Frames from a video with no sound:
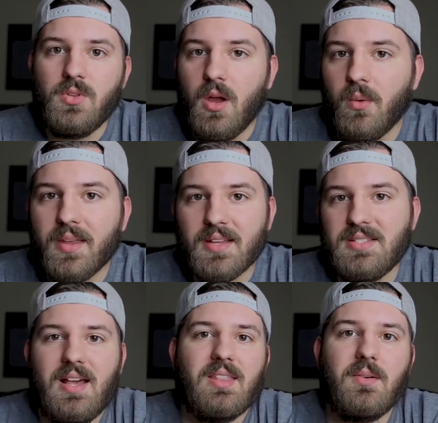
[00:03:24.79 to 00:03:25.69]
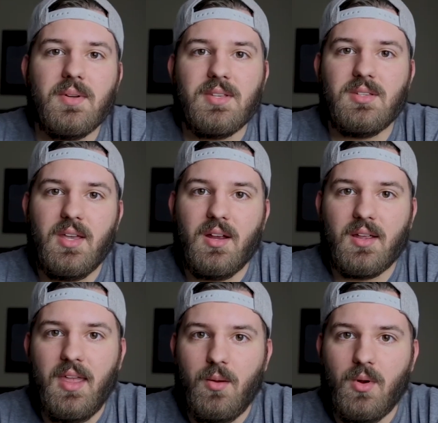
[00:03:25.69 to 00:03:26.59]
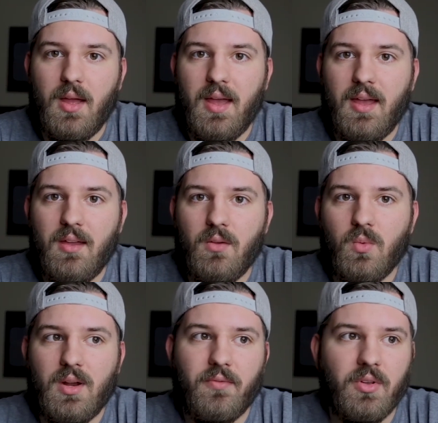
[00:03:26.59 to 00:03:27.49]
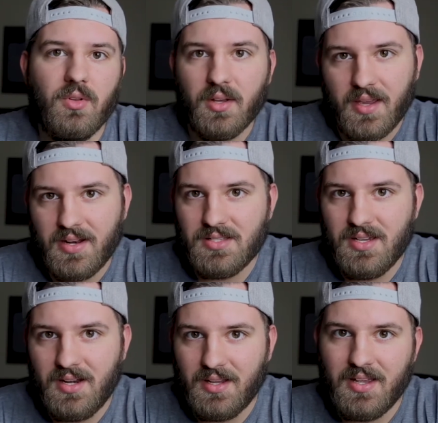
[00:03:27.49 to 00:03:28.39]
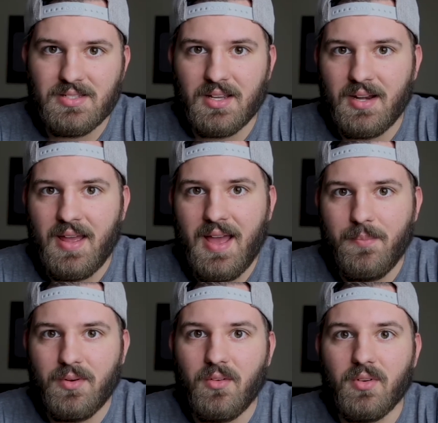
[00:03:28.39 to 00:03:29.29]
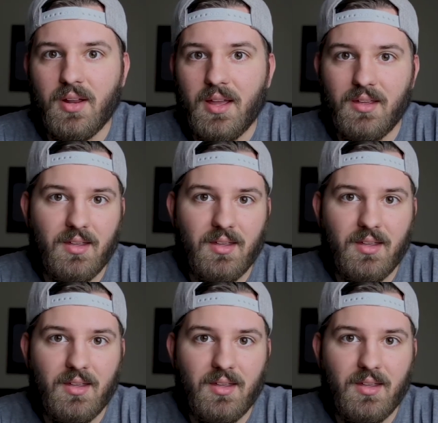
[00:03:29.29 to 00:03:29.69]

Knowing exactly what to set your camera at whenever you look at a setting isn't going to happen overnight.